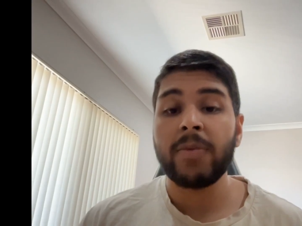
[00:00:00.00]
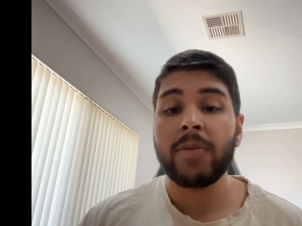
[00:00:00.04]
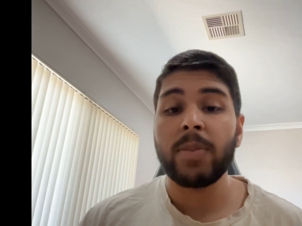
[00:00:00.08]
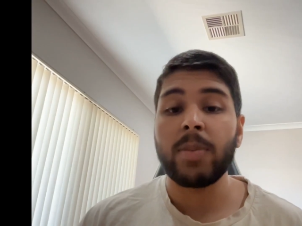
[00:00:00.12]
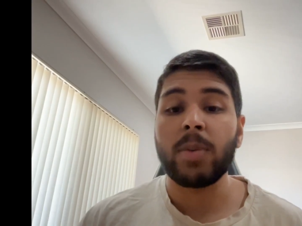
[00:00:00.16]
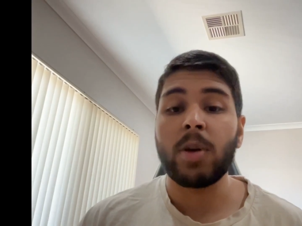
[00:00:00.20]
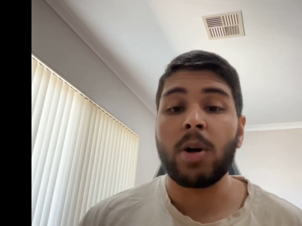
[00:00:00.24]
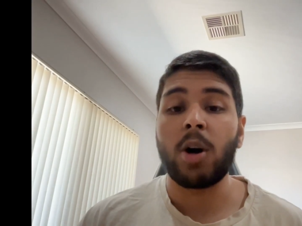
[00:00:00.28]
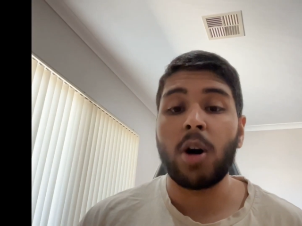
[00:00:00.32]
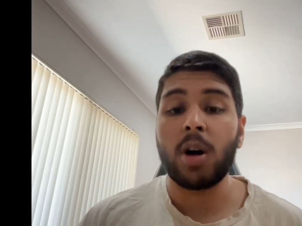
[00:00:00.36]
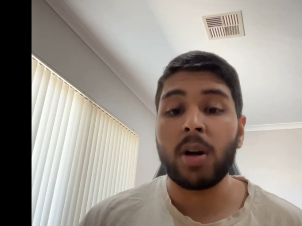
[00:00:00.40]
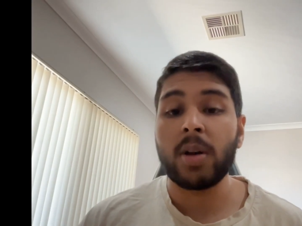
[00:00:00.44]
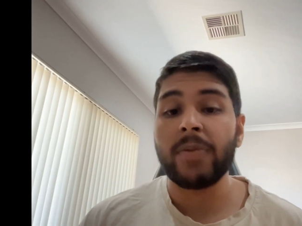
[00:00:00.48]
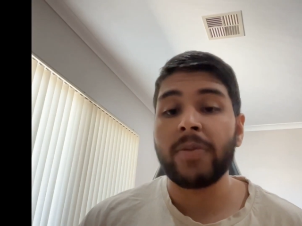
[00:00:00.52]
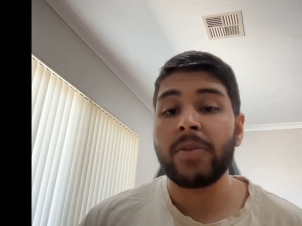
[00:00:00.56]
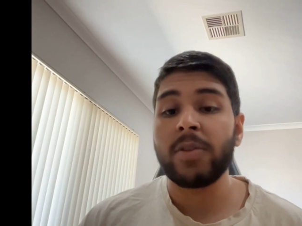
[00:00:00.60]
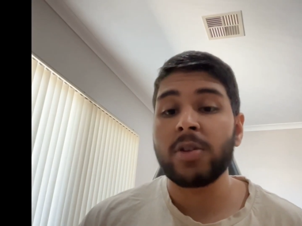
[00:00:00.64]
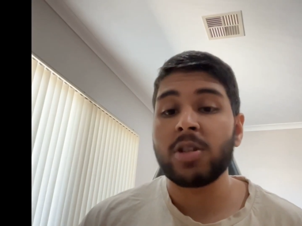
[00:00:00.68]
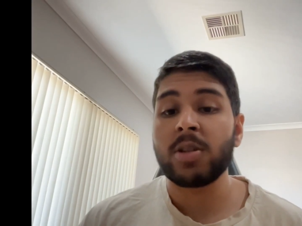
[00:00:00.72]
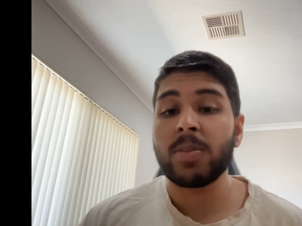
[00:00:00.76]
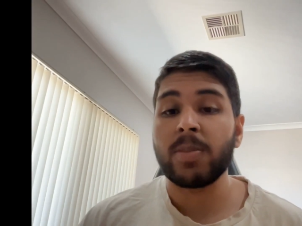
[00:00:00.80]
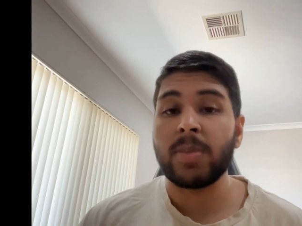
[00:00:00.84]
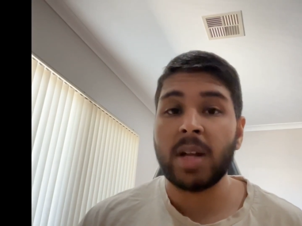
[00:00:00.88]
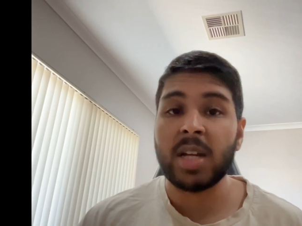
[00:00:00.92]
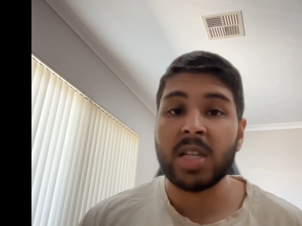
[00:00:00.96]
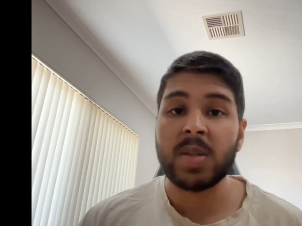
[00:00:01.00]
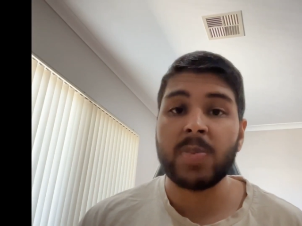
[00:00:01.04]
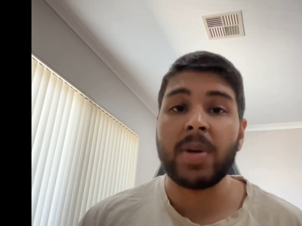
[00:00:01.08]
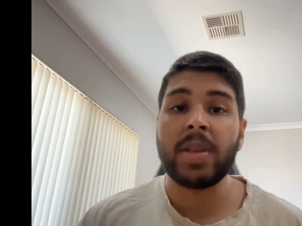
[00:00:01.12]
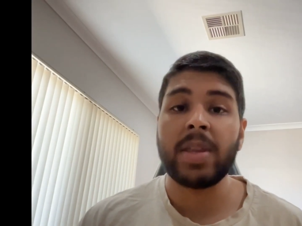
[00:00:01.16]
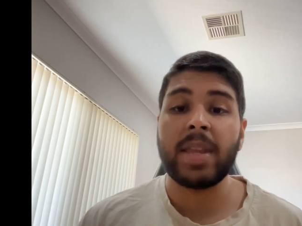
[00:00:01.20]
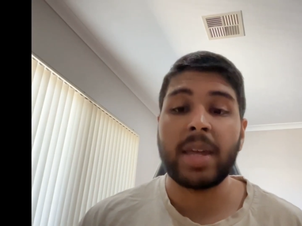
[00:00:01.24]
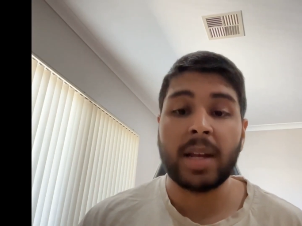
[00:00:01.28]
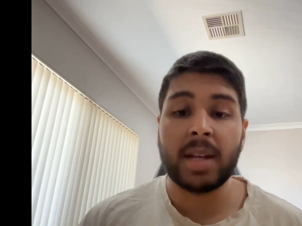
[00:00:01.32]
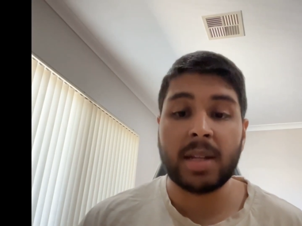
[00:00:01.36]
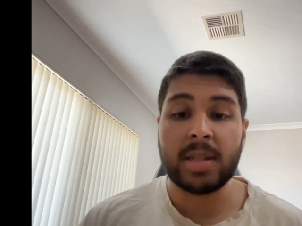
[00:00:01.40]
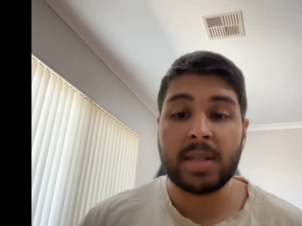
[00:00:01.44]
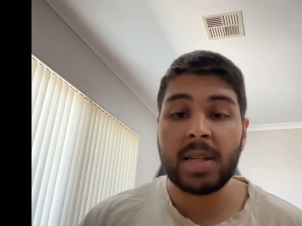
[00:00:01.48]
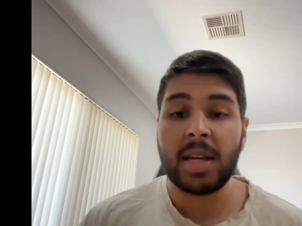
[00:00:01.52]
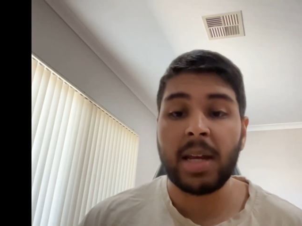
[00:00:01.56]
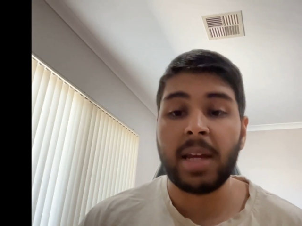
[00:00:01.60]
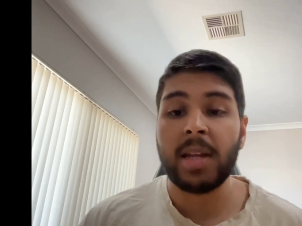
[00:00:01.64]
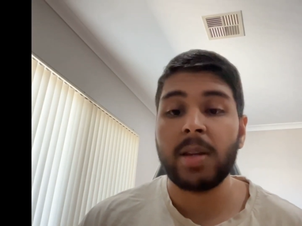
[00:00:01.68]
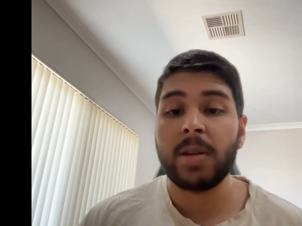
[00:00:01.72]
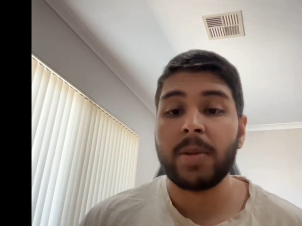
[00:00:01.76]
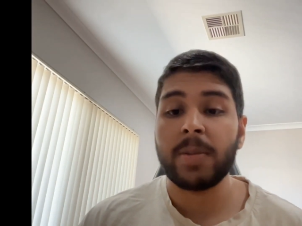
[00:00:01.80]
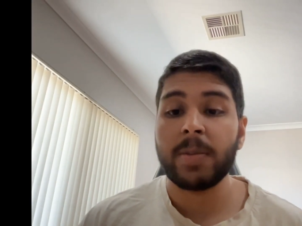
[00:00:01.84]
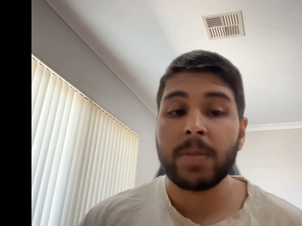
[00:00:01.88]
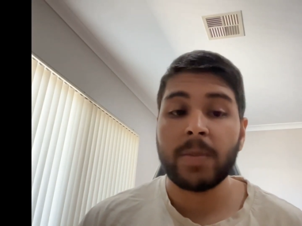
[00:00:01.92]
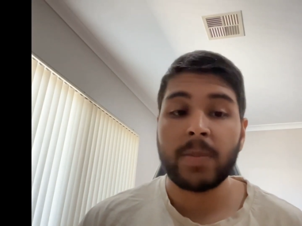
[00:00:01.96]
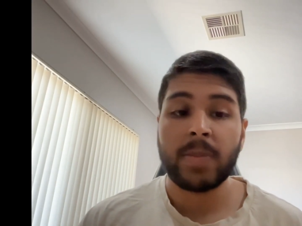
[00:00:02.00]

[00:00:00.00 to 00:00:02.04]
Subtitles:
from the hot fusion plasma they contain.